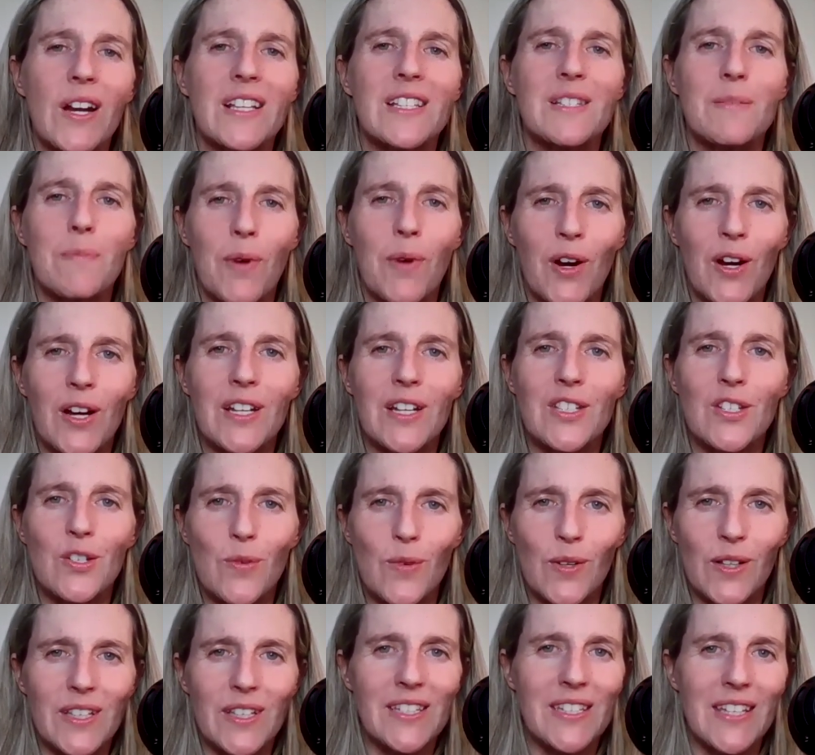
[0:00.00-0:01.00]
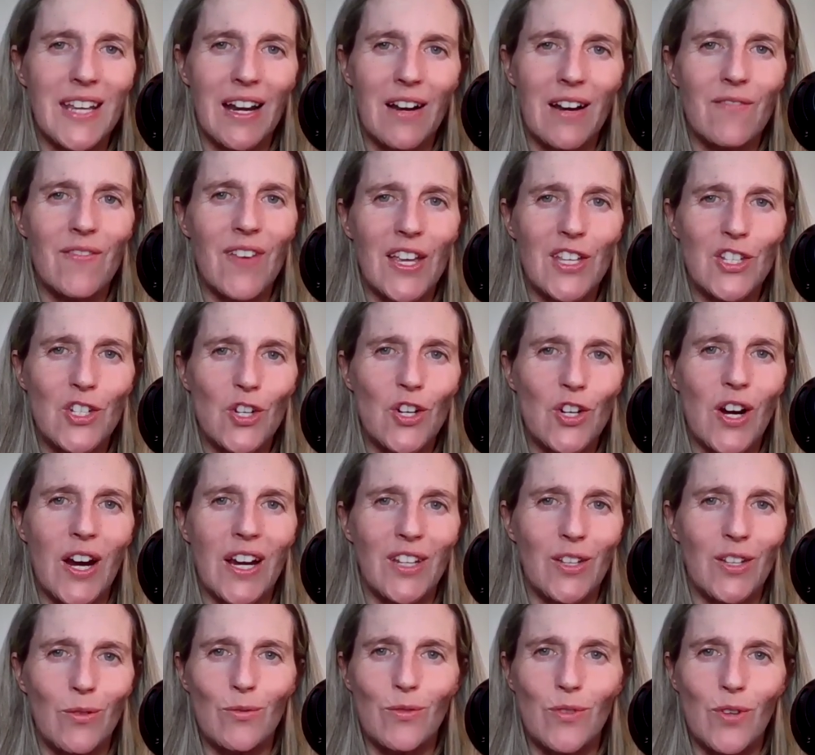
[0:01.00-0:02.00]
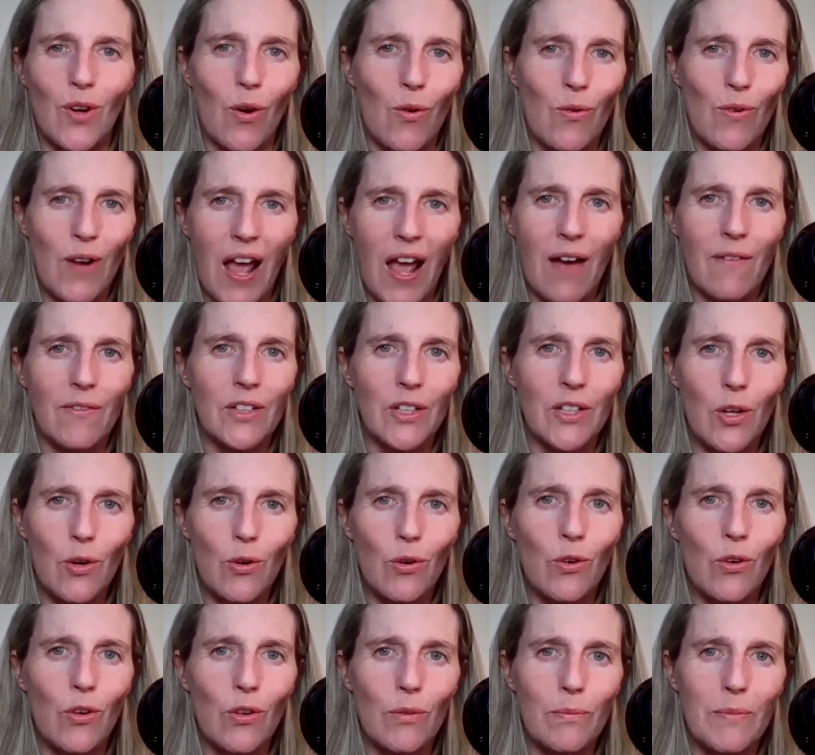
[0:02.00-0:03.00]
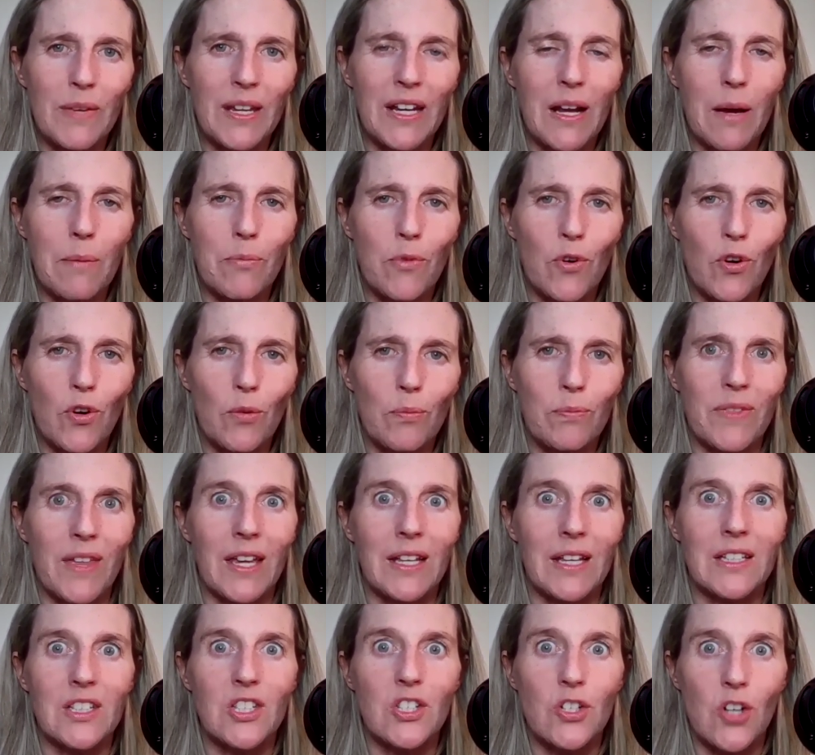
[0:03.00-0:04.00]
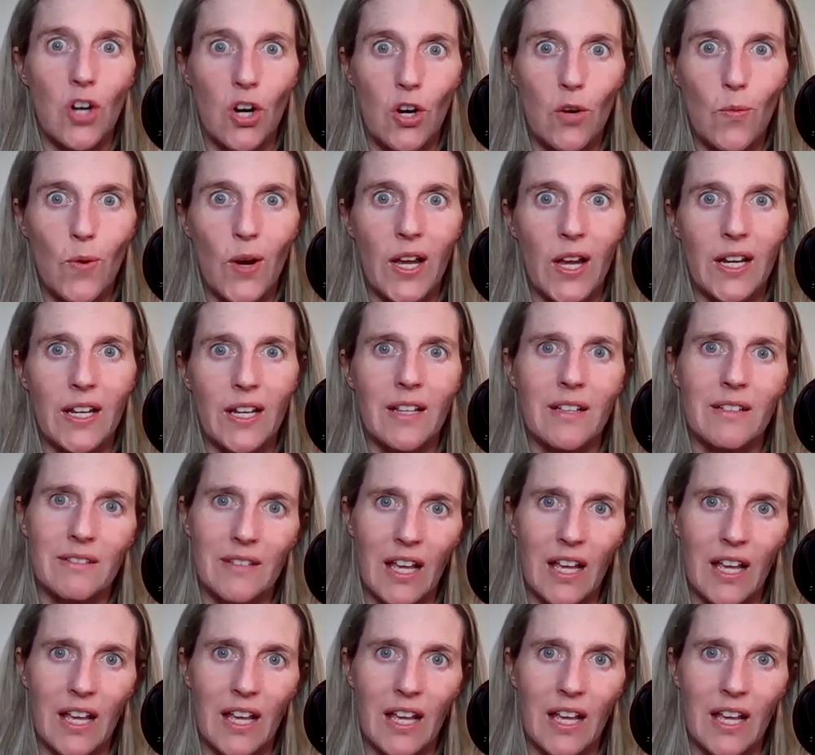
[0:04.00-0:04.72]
experienced real estate investor and you don't have a local meetup group, then start one.